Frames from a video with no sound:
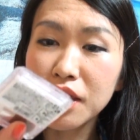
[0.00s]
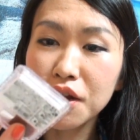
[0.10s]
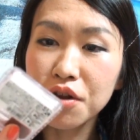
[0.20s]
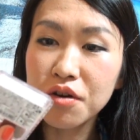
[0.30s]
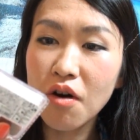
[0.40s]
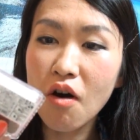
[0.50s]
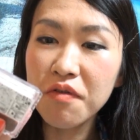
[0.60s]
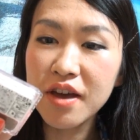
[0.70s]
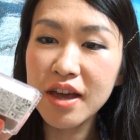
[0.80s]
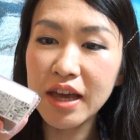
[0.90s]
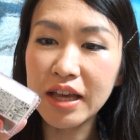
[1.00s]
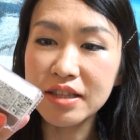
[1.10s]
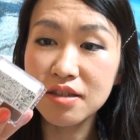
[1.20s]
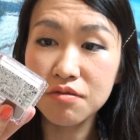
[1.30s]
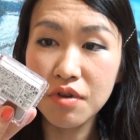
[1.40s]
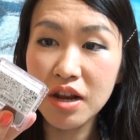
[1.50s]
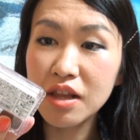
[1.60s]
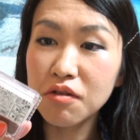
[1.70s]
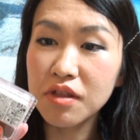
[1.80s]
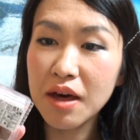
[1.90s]
the look of it, it's really
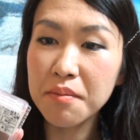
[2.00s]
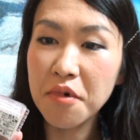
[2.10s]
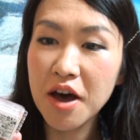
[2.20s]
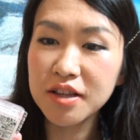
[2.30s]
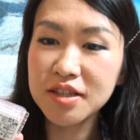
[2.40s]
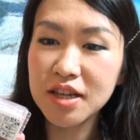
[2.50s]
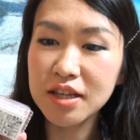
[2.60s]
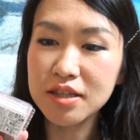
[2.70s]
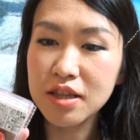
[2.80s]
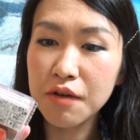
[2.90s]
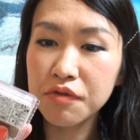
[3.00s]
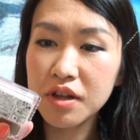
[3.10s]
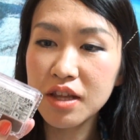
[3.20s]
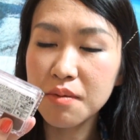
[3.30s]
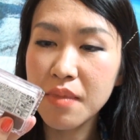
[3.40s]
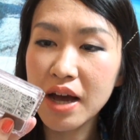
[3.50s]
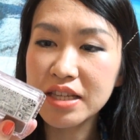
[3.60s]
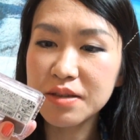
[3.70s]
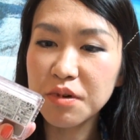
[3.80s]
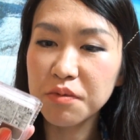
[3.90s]
not that much. It's definitely the
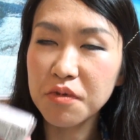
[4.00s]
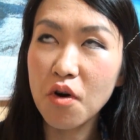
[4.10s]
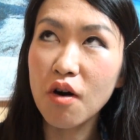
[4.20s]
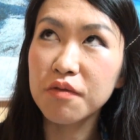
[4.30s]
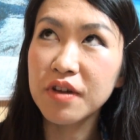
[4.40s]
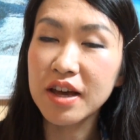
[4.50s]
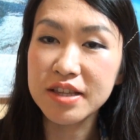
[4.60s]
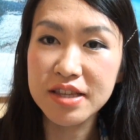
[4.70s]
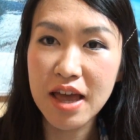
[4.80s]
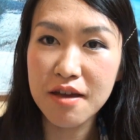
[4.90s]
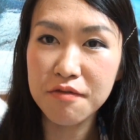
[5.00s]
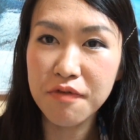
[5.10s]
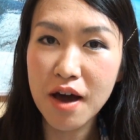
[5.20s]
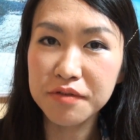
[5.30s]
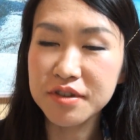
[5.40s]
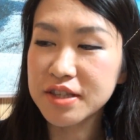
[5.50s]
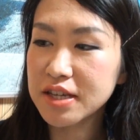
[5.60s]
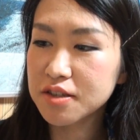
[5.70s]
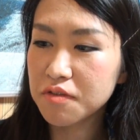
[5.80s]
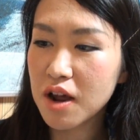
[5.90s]
maximum of like say 5 to
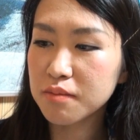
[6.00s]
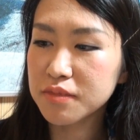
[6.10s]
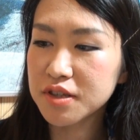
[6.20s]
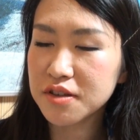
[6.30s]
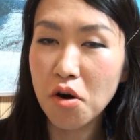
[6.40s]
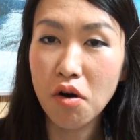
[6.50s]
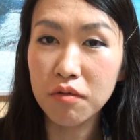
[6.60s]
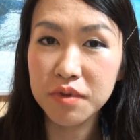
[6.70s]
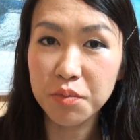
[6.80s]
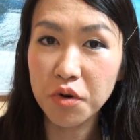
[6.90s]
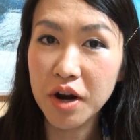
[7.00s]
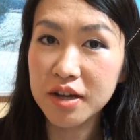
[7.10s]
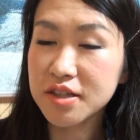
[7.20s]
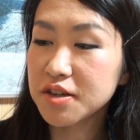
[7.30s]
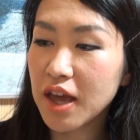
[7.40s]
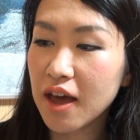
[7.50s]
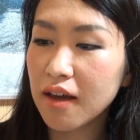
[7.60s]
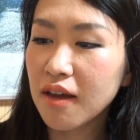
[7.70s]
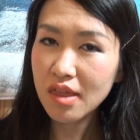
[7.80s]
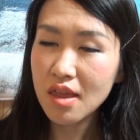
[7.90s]
6 grams of the products you get.
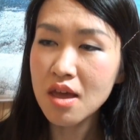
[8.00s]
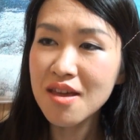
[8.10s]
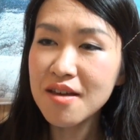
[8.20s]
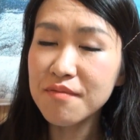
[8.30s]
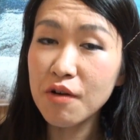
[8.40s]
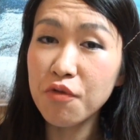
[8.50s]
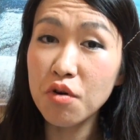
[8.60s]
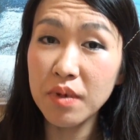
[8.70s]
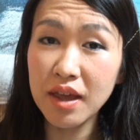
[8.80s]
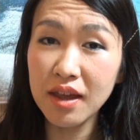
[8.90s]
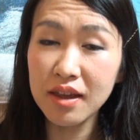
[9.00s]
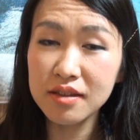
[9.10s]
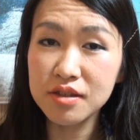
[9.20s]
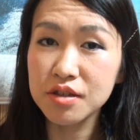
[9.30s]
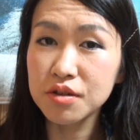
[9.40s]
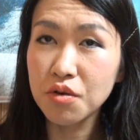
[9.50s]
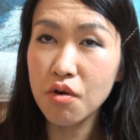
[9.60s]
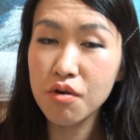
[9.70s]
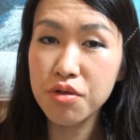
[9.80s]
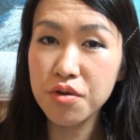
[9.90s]
But for me, to
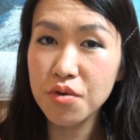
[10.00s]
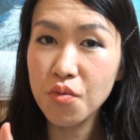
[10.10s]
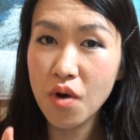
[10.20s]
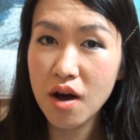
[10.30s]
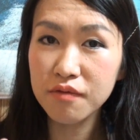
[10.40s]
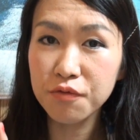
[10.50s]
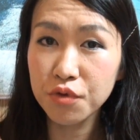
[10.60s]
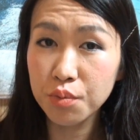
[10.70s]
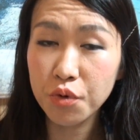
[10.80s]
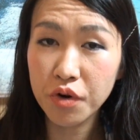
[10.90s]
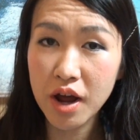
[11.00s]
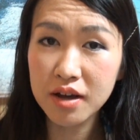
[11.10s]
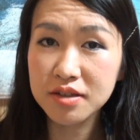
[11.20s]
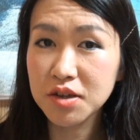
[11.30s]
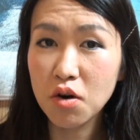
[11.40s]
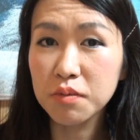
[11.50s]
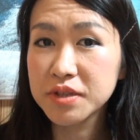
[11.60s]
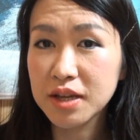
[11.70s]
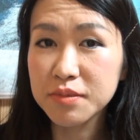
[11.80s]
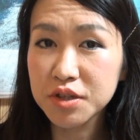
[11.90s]
go through one full product of
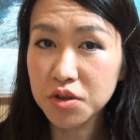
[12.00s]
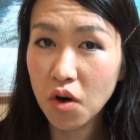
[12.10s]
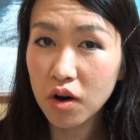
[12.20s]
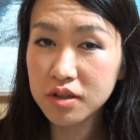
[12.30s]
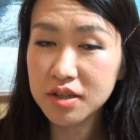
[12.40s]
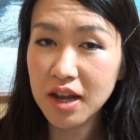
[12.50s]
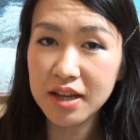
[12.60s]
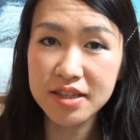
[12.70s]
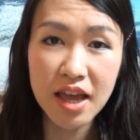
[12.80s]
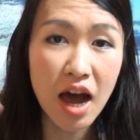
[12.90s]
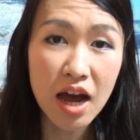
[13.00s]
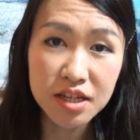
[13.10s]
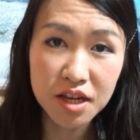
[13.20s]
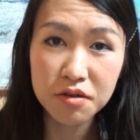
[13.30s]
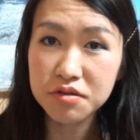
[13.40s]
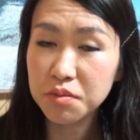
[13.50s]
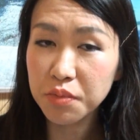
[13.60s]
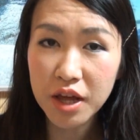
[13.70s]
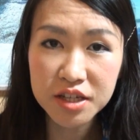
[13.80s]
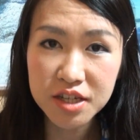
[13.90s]
some sort, like say eyeshadows or
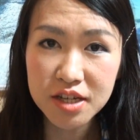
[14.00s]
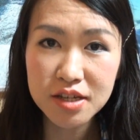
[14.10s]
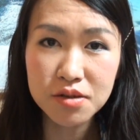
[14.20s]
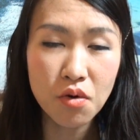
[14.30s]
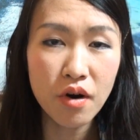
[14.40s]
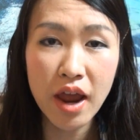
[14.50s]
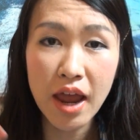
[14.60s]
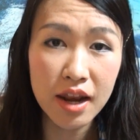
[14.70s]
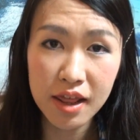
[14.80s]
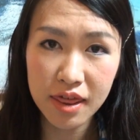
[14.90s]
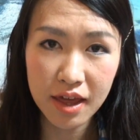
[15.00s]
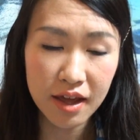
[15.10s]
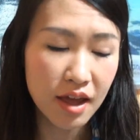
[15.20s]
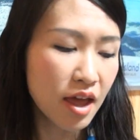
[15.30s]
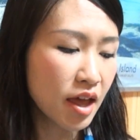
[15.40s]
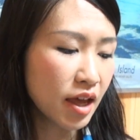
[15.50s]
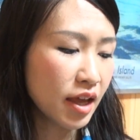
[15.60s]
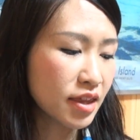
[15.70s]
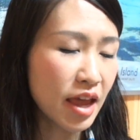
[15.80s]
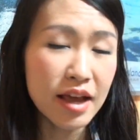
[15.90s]
blushes or anything,
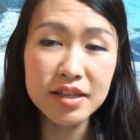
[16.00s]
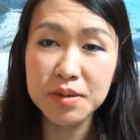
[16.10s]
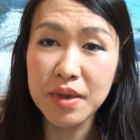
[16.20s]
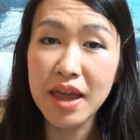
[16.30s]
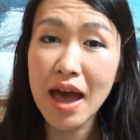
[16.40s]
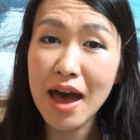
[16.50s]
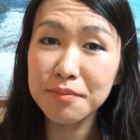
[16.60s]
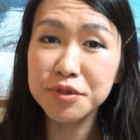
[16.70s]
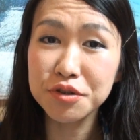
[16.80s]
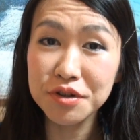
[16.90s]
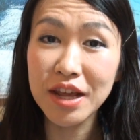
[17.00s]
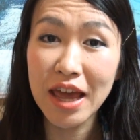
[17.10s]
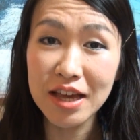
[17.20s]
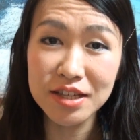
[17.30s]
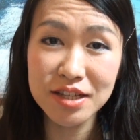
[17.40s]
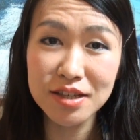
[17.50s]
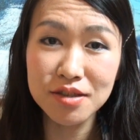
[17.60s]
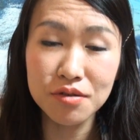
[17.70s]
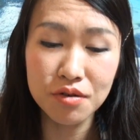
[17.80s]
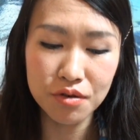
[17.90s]
it takes me absolutely ages.
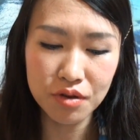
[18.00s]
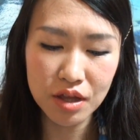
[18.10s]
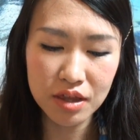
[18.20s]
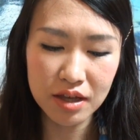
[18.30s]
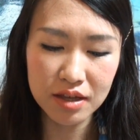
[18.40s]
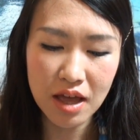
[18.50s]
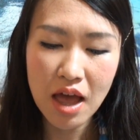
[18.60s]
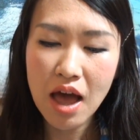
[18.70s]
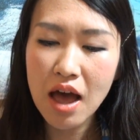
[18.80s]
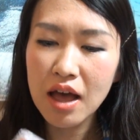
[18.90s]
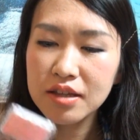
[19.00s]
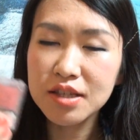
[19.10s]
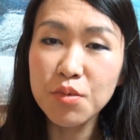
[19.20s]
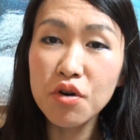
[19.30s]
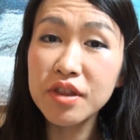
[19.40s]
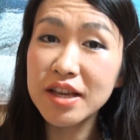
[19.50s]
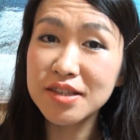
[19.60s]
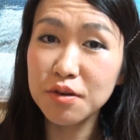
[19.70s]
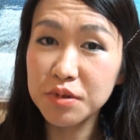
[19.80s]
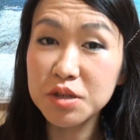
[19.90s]
So the
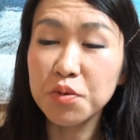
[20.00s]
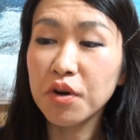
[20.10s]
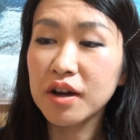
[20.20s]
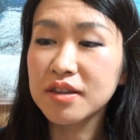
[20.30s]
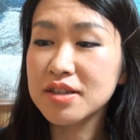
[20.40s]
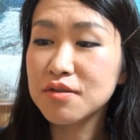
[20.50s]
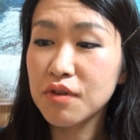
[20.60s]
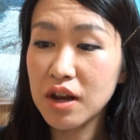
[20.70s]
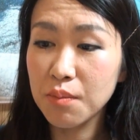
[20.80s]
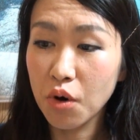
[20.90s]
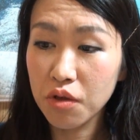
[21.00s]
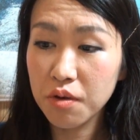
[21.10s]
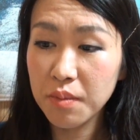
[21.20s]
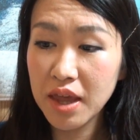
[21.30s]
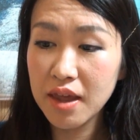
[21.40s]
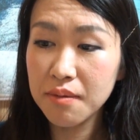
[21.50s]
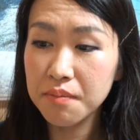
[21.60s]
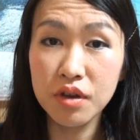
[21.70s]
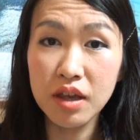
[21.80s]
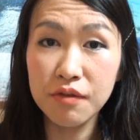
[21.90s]
smallness of this product doesn't really bother me.
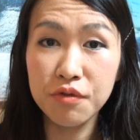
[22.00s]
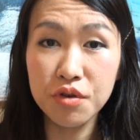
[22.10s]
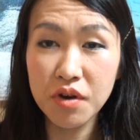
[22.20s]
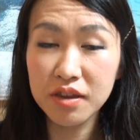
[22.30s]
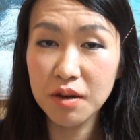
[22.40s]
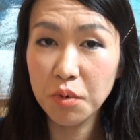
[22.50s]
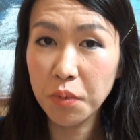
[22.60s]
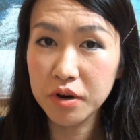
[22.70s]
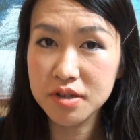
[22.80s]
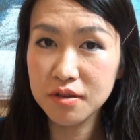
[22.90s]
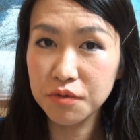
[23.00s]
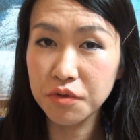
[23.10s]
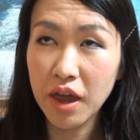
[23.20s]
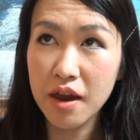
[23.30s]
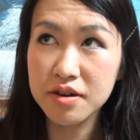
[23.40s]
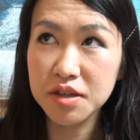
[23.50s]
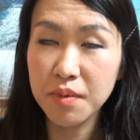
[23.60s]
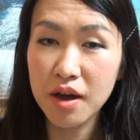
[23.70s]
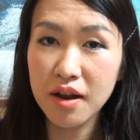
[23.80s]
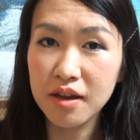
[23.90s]
If you are the type of person who cares
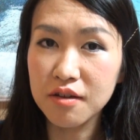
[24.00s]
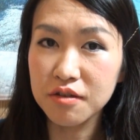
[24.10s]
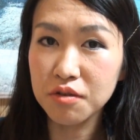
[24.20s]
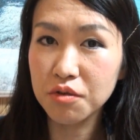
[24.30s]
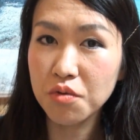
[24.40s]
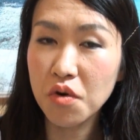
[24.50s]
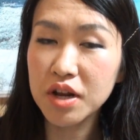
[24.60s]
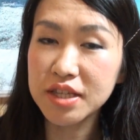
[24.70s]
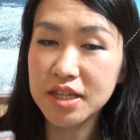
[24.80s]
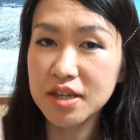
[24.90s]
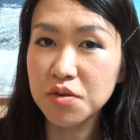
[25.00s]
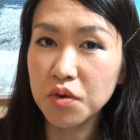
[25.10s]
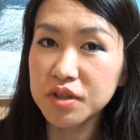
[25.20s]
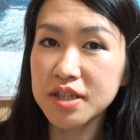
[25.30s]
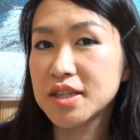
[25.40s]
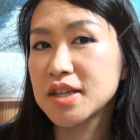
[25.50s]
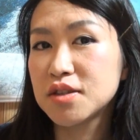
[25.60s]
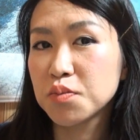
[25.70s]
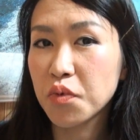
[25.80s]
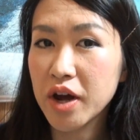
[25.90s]
about like, you know, quality, quantity
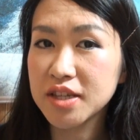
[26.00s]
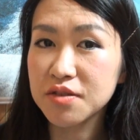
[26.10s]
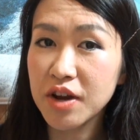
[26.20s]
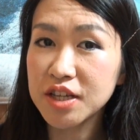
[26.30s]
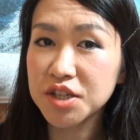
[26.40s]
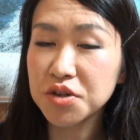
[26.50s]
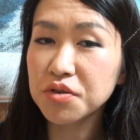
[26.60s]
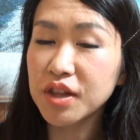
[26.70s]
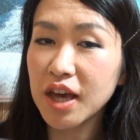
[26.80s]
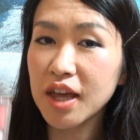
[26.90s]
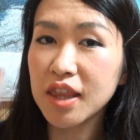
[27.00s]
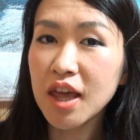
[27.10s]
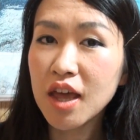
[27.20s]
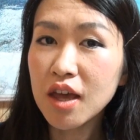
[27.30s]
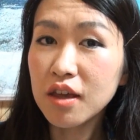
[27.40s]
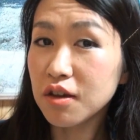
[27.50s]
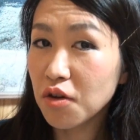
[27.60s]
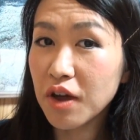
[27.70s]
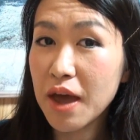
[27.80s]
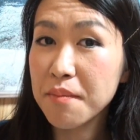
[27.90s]
to price ratio, then you
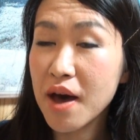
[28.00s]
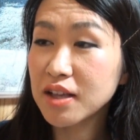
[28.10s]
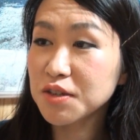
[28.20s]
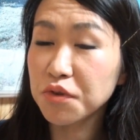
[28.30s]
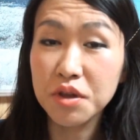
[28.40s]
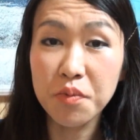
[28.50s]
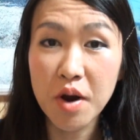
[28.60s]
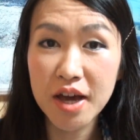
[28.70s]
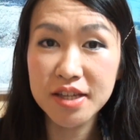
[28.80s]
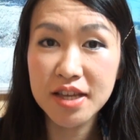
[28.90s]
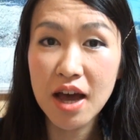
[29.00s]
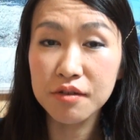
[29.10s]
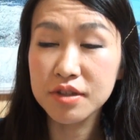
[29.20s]
don't get much for the price, I would